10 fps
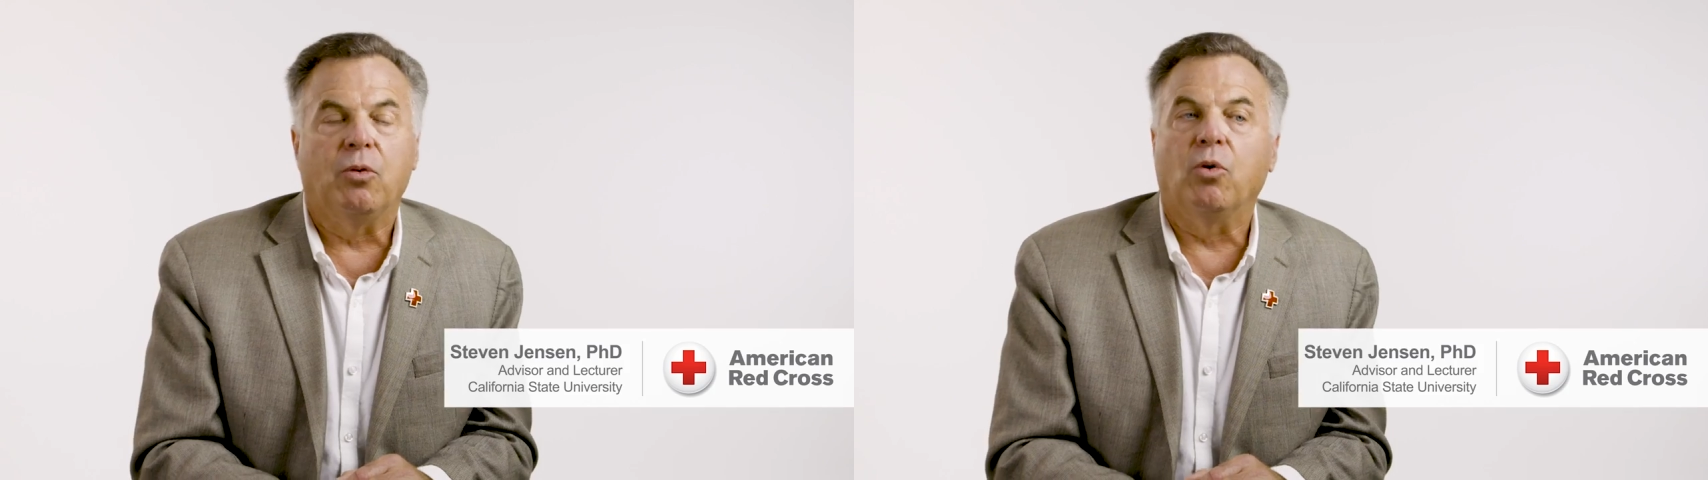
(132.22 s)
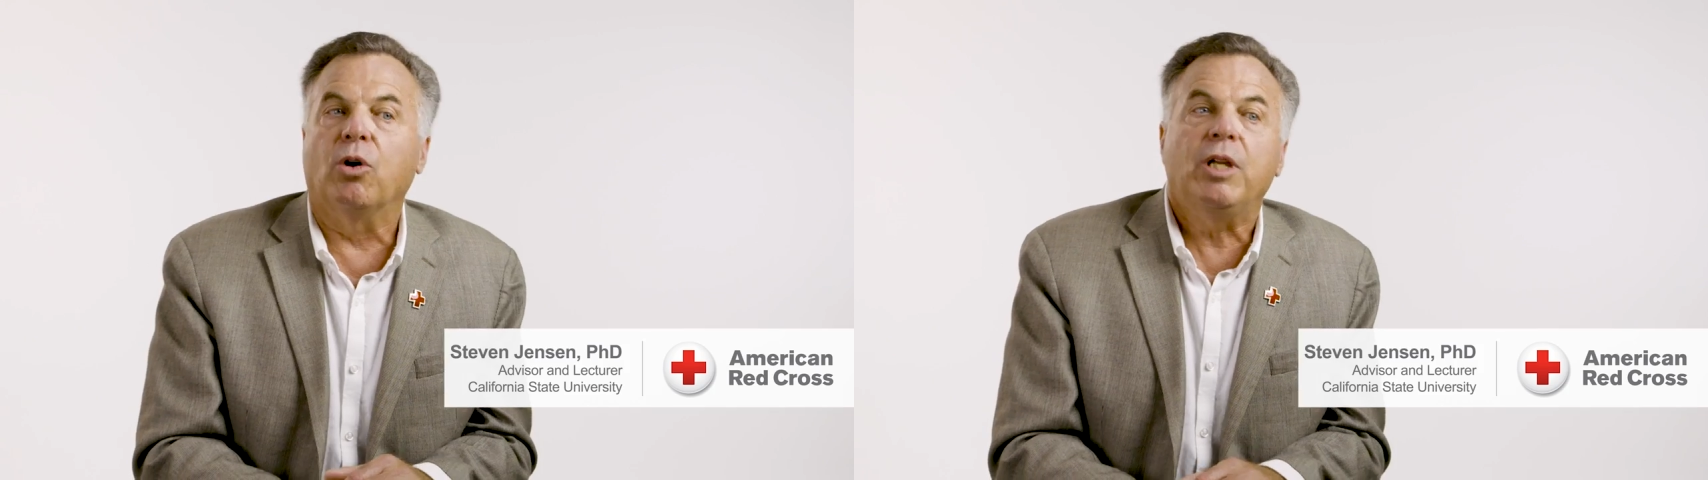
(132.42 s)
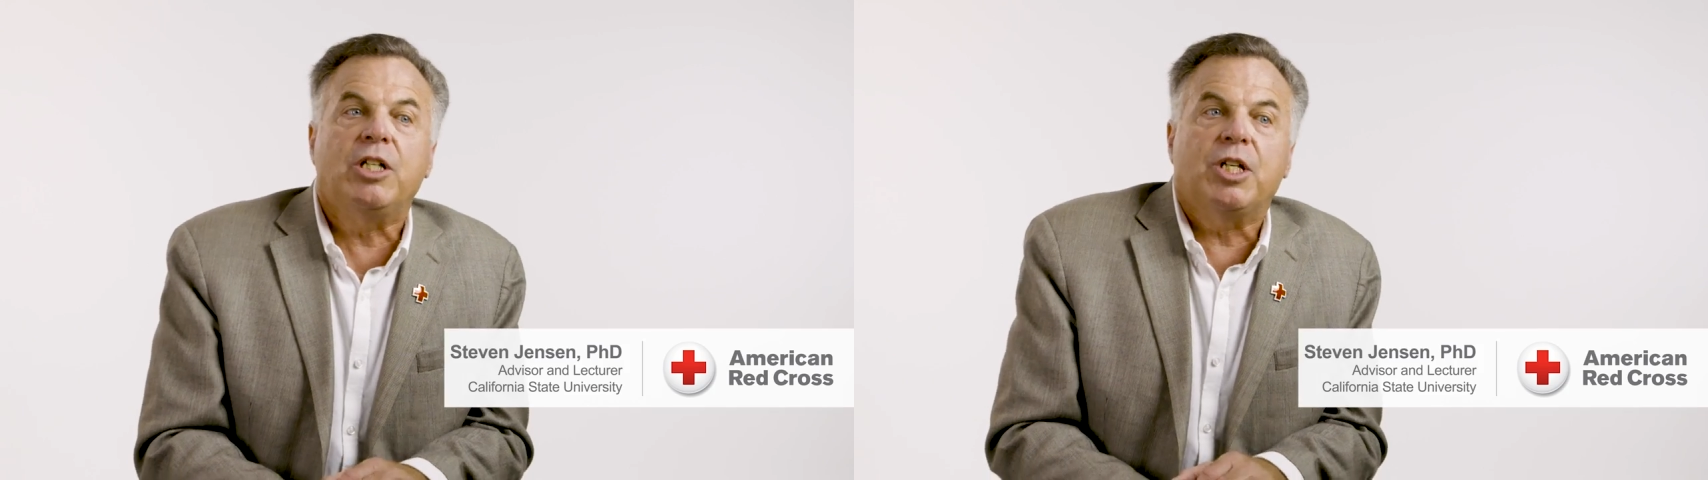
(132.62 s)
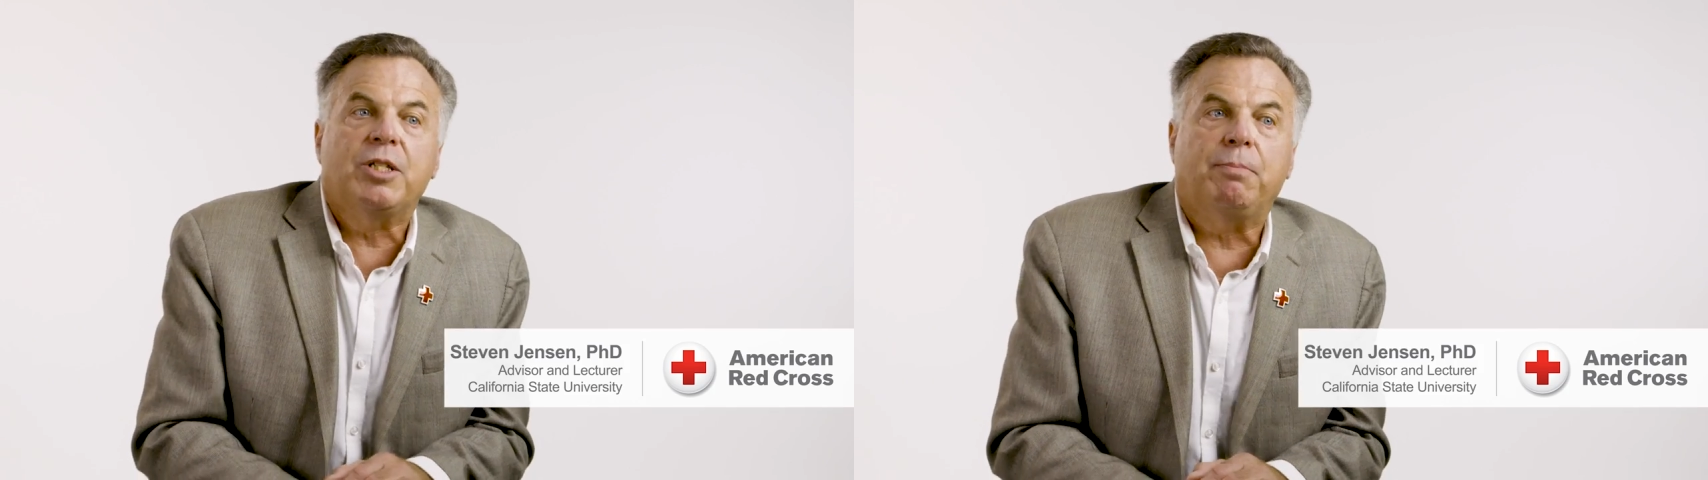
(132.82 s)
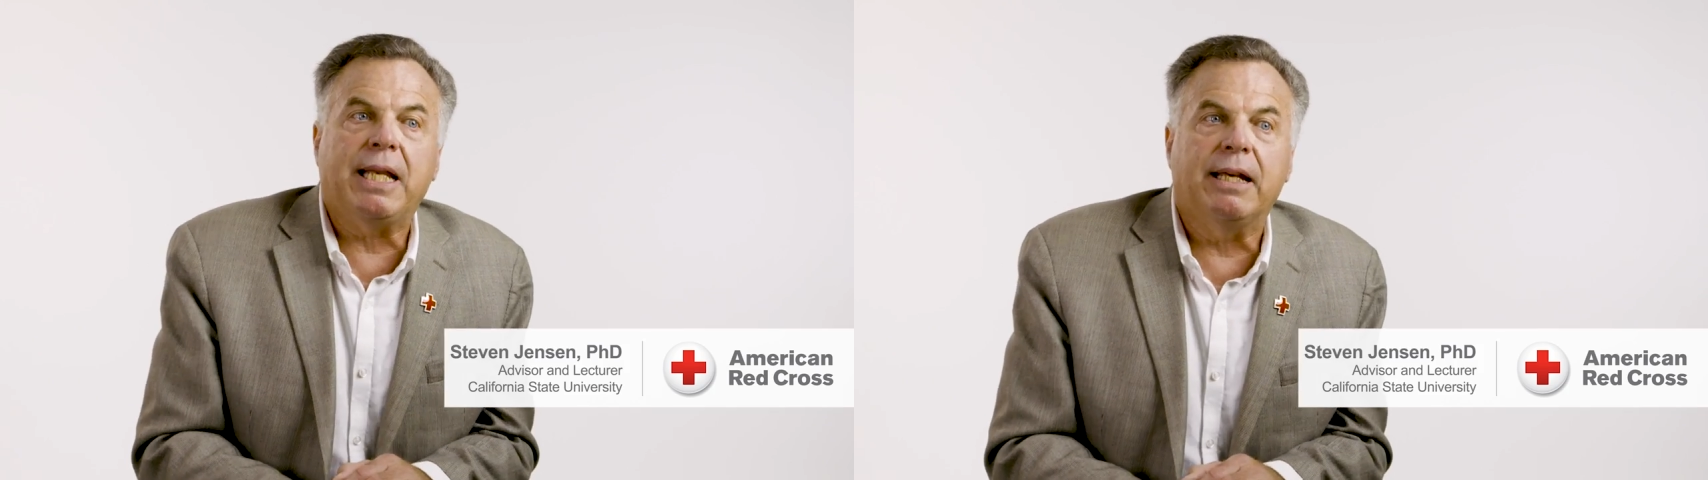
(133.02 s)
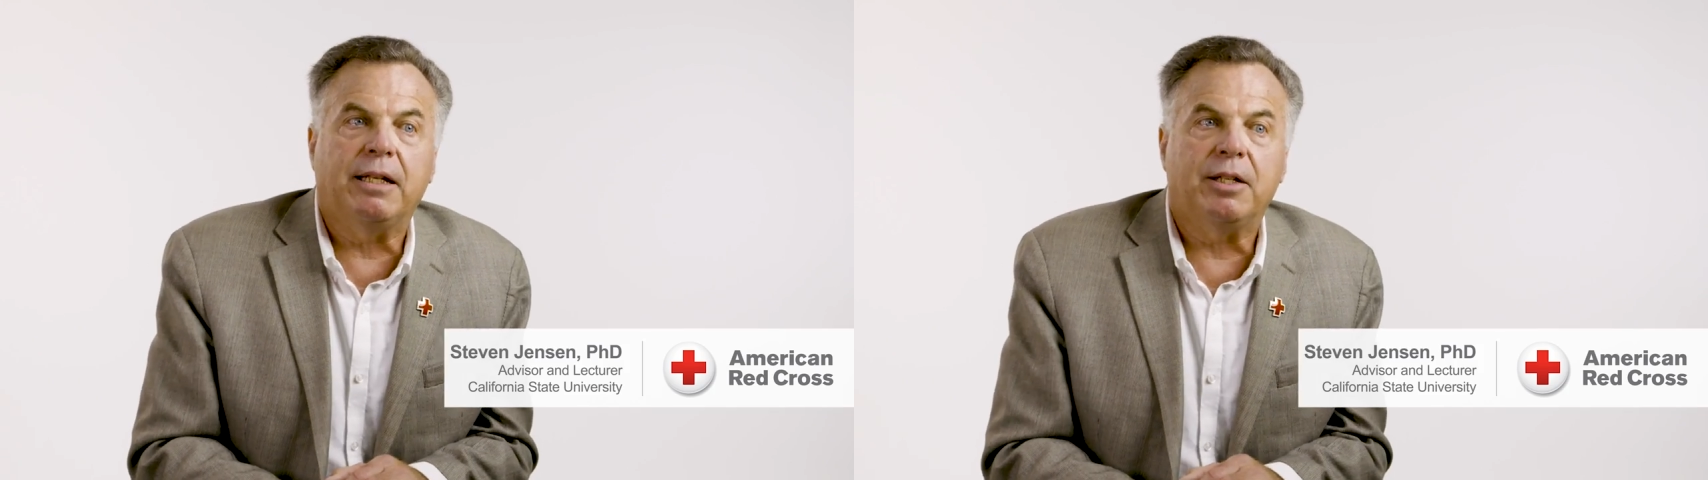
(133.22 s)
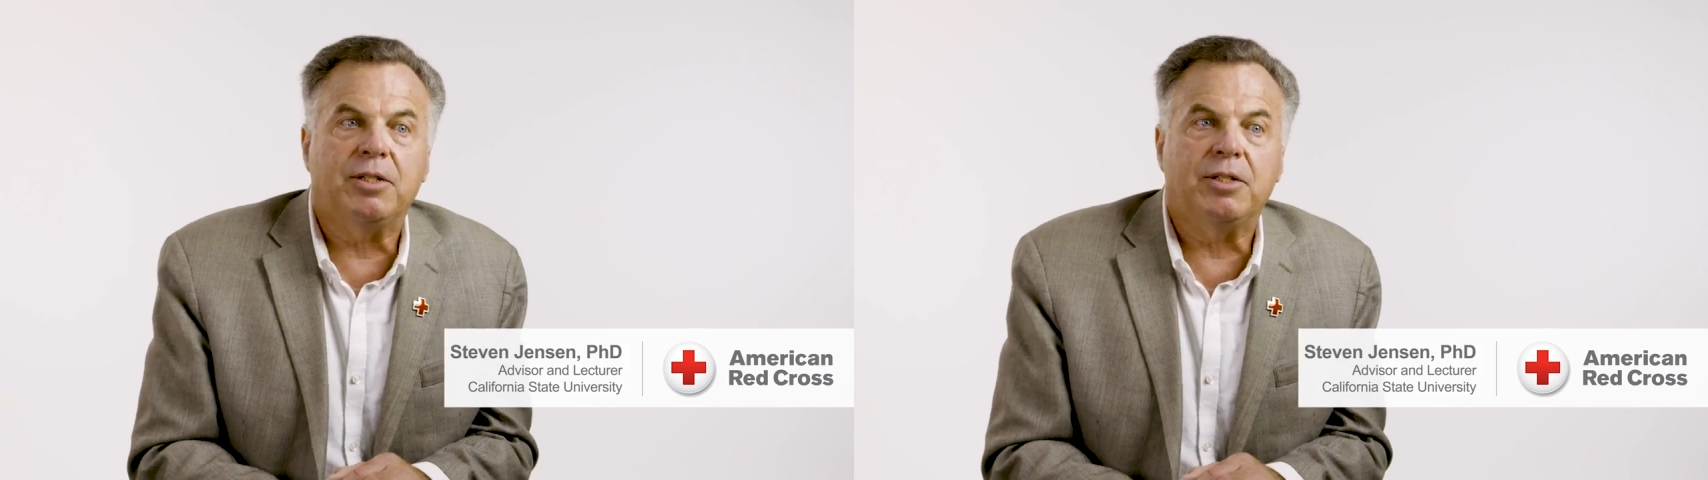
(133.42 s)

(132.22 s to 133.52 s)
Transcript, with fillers: We're only just beginning to